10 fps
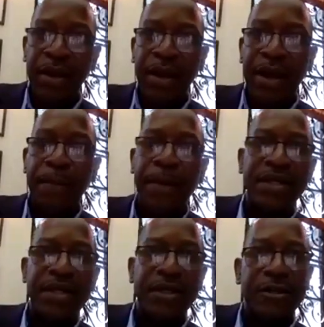But
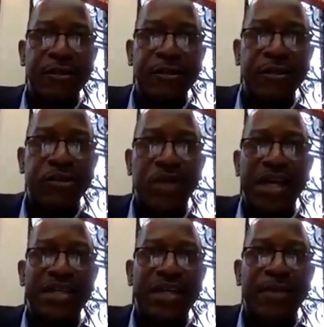this is what I
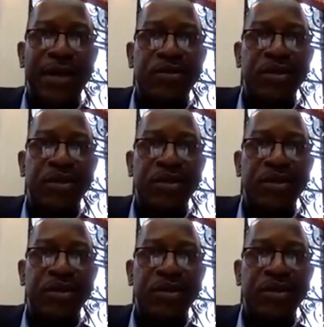say about